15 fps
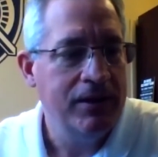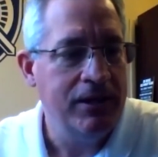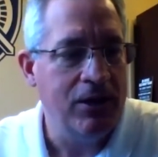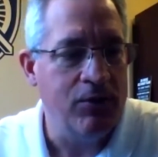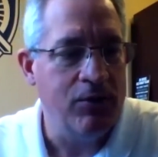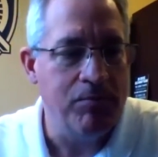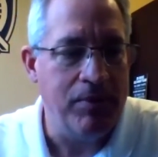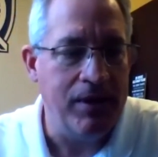you
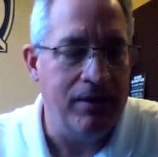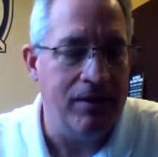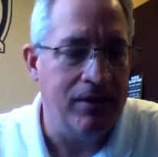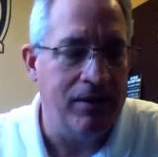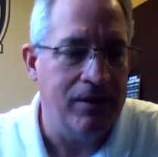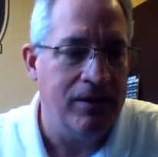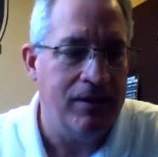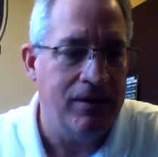know, we beat
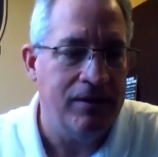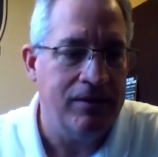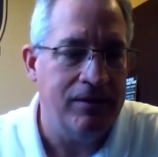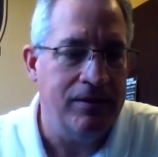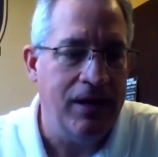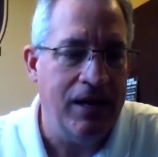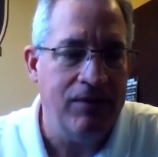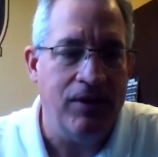uh,
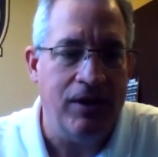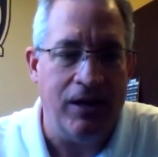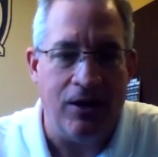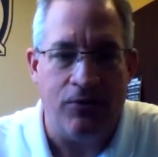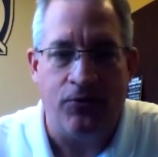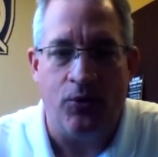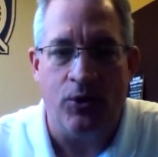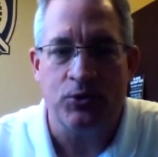Navy and
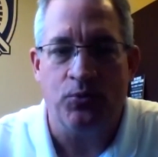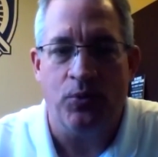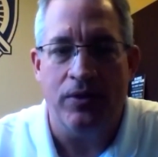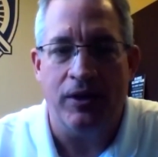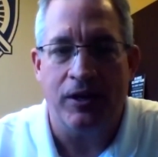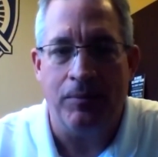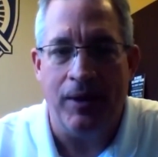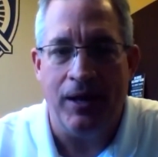Air Force, won
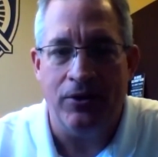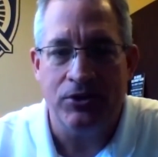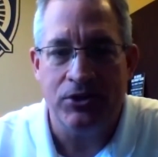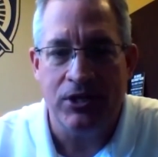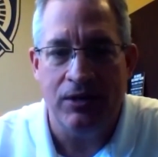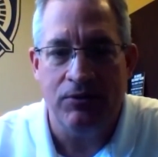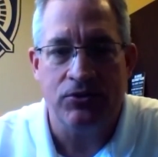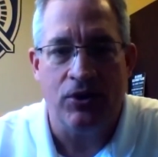the Commander in
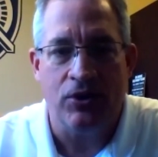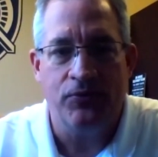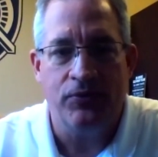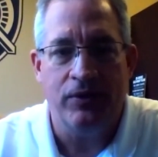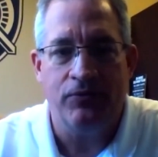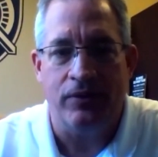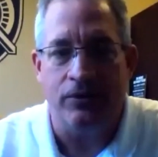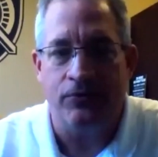Chief's
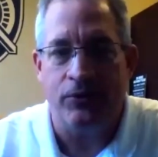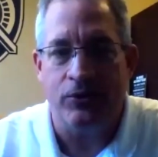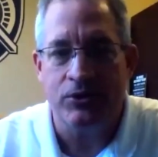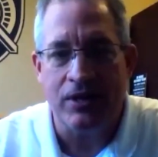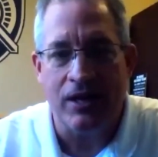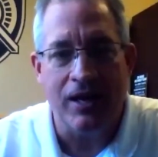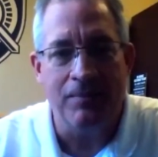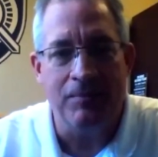Trophy for the first
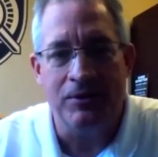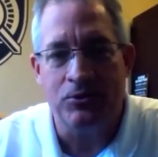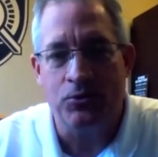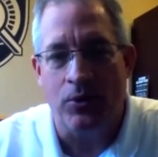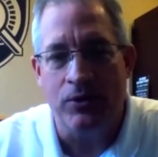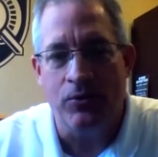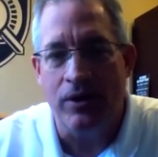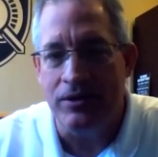time in
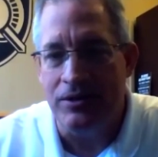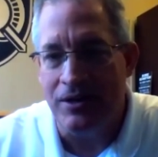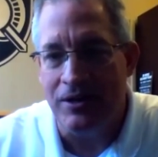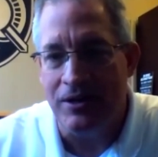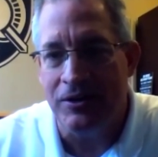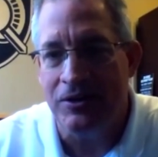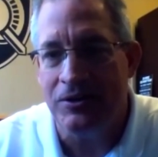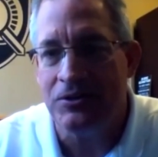21
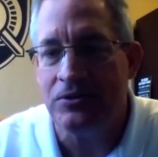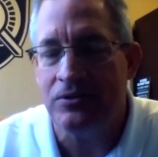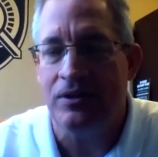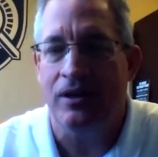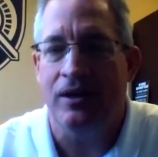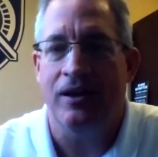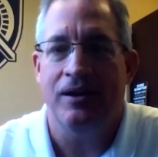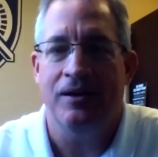years.
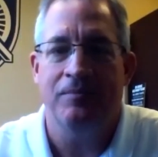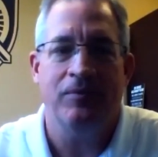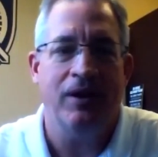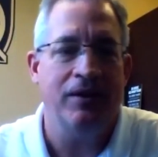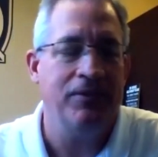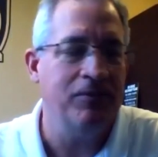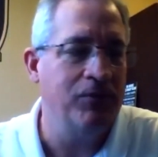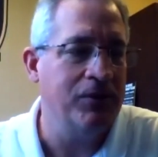Um,
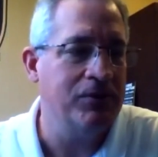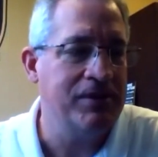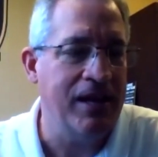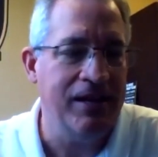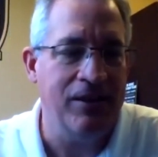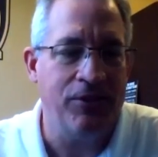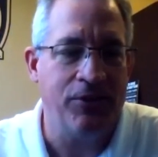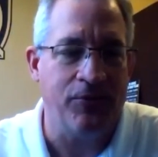I, we were
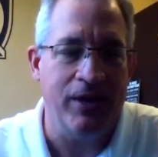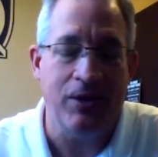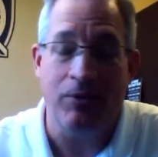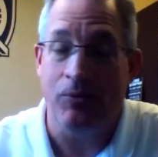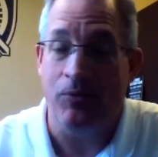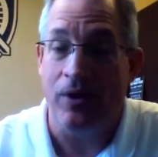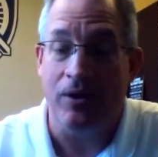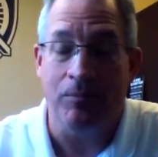10 and three. We
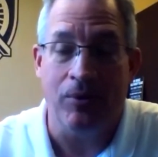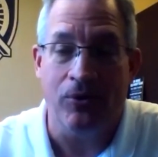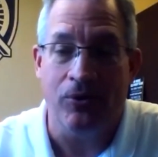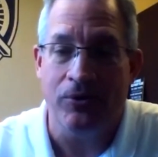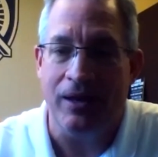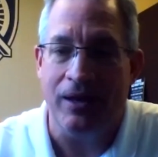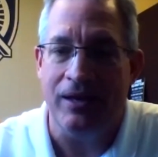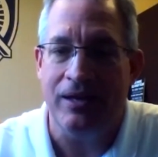won our
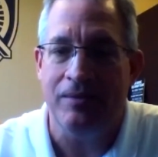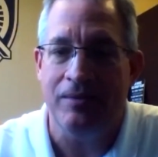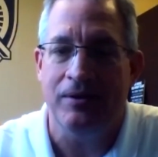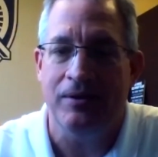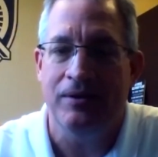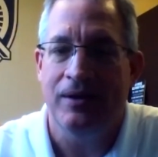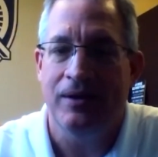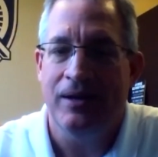bowl game and